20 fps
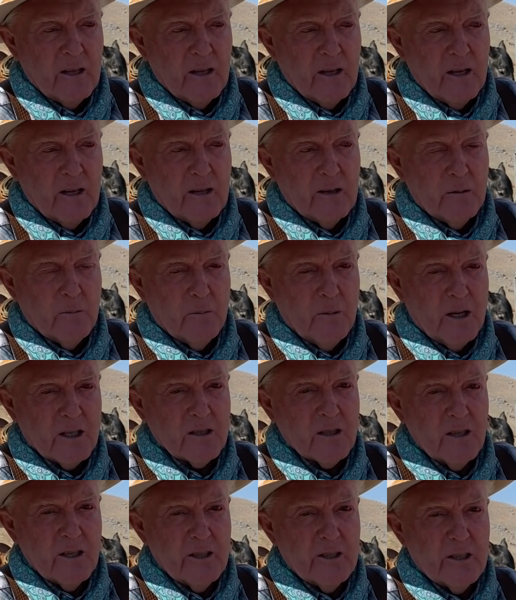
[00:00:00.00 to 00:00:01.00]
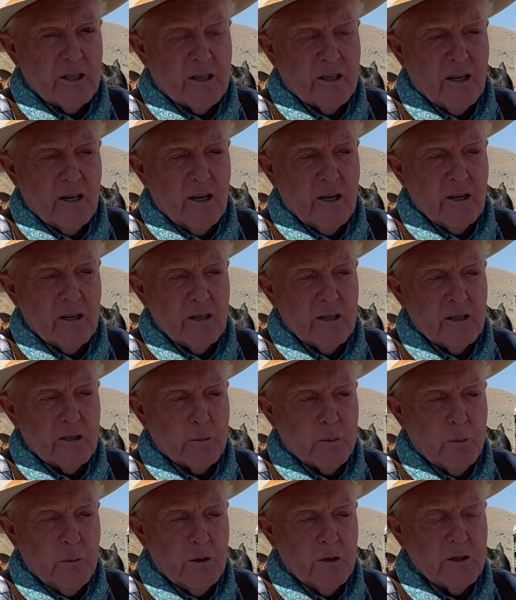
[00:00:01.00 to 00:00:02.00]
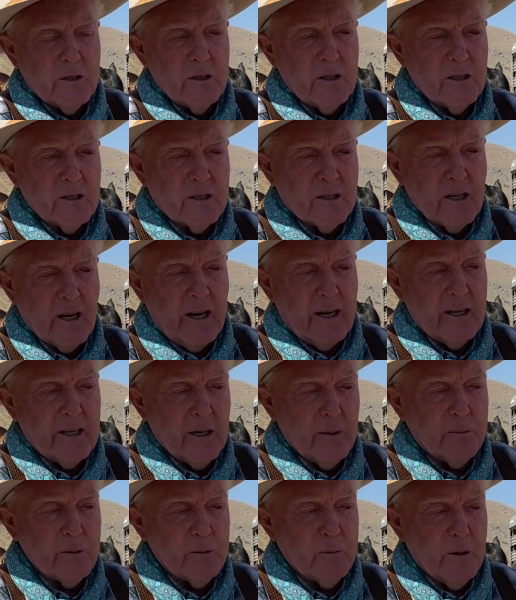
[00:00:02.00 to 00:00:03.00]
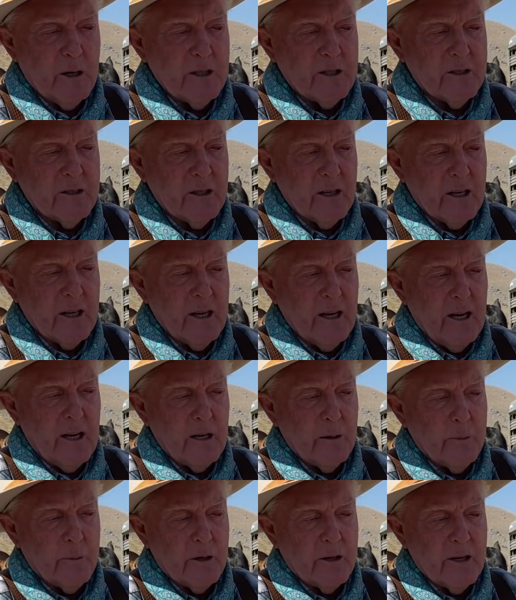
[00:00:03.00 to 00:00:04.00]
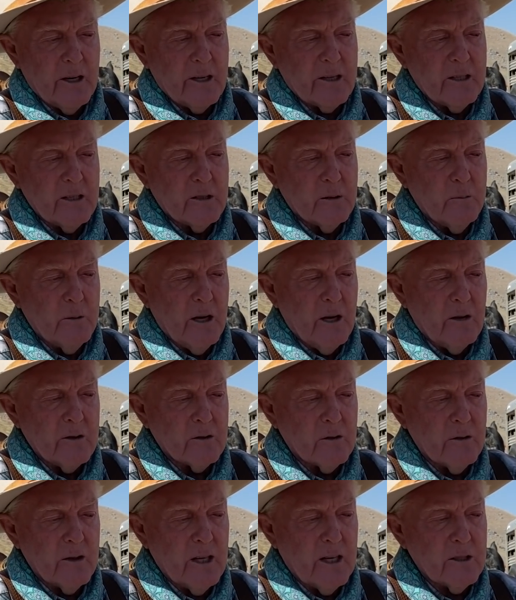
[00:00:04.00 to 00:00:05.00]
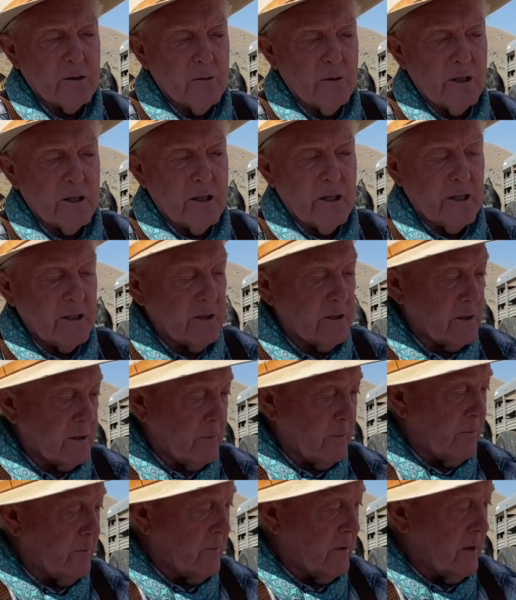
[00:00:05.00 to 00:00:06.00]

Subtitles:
and the muscle in the tongue is tightened up as much as it can to protect its mouth. So that's what touches them.